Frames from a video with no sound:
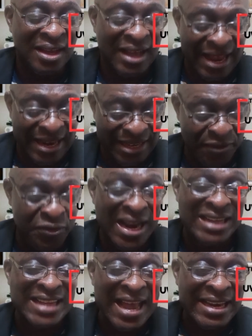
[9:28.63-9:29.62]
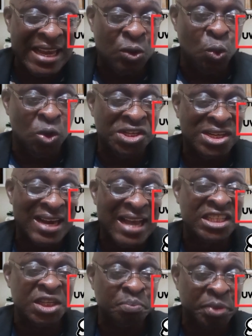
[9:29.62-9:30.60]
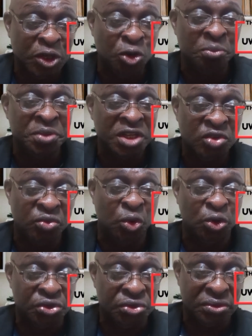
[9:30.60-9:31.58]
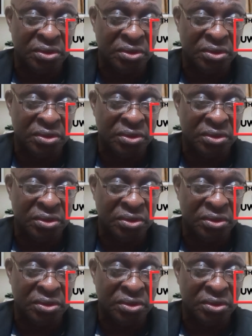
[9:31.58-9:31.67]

And even as INEC was slashing Peter Obi's vote,